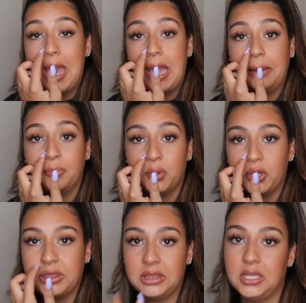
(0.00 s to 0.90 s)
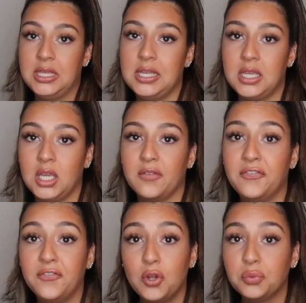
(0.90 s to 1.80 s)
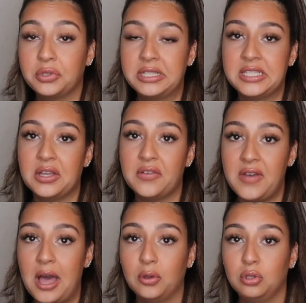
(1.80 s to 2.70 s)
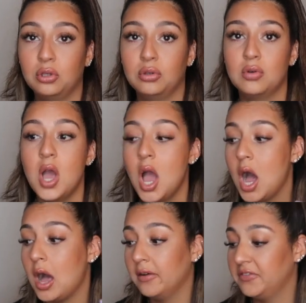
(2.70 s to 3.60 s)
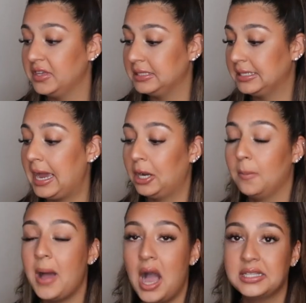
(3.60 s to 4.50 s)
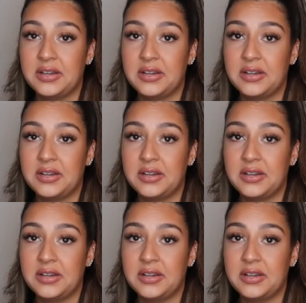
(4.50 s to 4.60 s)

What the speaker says: and put the full retail value of the entire box,